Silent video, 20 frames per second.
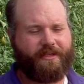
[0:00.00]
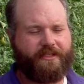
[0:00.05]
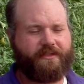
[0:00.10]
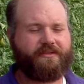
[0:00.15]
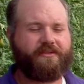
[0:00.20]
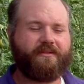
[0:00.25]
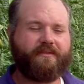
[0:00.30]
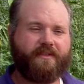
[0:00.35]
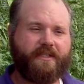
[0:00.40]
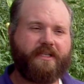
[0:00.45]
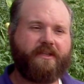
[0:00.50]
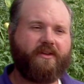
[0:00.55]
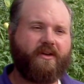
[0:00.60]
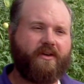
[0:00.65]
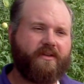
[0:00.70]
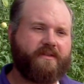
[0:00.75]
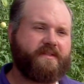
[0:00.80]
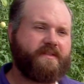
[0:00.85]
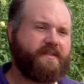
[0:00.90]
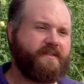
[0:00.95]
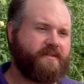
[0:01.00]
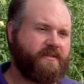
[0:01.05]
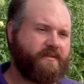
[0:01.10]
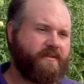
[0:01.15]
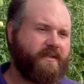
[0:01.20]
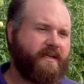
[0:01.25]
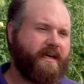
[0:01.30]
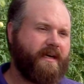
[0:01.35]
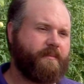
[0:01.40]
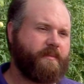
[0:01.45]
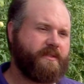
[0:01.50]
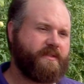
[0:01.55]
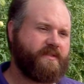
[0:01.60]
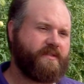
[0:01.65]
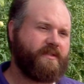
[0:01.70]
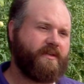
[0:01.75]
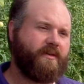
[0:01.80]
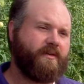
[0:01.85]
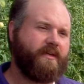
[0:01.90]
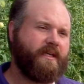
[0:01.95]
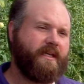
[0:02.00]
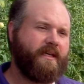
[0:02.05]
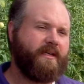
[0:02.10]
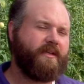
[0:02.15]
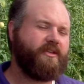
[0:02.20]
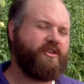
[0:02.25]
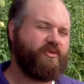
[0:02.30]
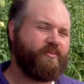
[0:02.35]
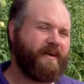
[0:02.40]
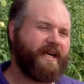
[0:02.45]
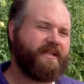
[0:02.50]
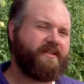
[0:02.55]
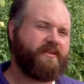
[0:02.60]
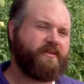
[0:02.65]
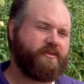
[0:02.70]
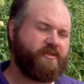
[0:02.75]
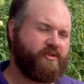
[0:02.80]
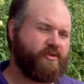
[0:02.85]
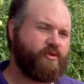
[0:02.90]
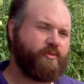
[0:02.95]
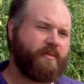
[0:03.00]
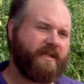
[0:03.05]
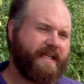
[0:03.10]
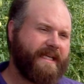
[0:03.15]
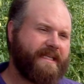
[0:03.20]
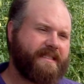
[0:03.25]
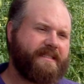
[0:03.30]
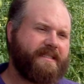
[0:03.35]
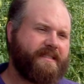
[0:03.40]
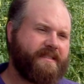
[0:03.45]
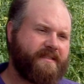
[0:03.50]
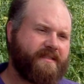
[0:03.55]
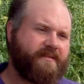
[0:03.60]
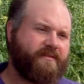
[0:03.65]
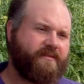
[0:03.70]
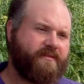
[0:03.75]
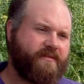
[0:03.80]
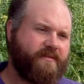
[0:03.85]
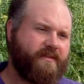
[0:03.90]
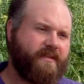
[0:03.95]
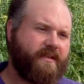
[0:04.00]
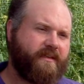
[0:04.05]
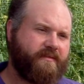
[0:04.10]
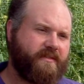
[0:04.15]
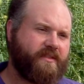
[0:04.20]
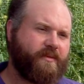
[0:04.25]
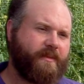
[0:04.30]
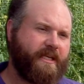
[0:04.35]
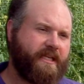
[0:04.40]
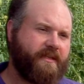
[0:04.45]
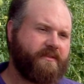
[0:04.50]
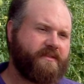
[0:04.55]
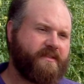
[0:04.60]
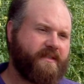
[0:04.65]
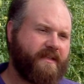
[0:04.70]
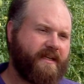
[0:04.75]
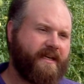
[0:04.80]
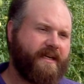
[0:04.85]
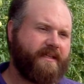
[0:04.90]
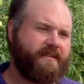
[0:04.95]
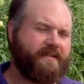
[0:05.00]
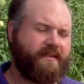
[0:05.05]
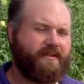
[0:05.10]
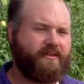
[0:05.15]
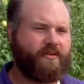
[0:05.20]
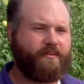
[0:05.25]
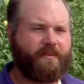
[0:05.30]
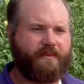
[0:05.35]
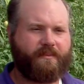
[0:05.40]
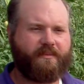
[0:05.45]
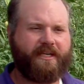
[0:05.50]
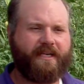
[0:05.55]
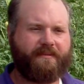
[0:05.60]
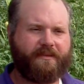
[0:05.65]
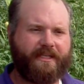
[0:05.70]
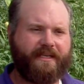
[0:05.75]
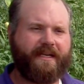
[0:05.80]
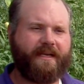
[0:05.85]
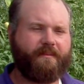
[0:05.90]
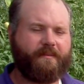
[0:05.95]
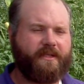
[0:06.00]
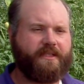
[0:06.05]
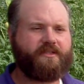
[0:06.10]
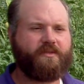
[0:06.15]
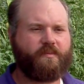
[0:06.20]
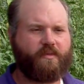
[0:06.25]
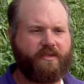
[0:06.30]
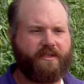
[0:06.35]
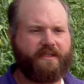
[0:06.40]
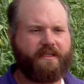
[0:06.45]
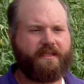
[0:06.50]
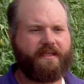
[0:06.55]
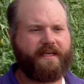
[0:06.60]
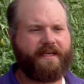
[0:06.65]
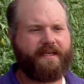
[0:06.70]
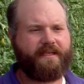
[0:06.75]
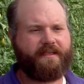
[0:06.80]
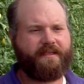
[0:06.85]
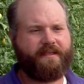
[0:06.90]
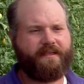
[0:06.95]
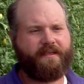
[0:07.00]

are a very long season crop, and so you might do 2 plantings of tomatoes in the high tunnel, but probably not much more than that.